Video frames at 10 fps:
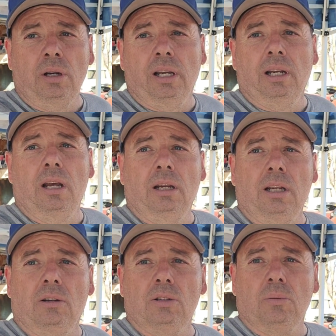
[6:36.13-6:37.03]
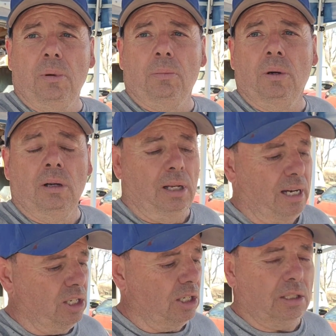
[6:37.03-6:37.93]
And y'all just remember, it
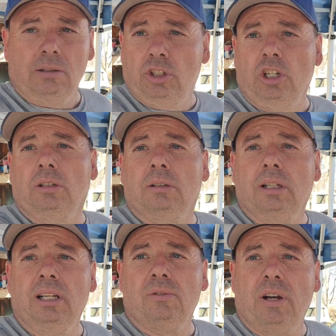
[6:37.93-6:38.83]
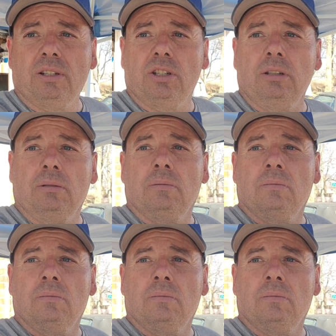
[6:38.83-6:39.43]
ain't just junk, it's Fox junk.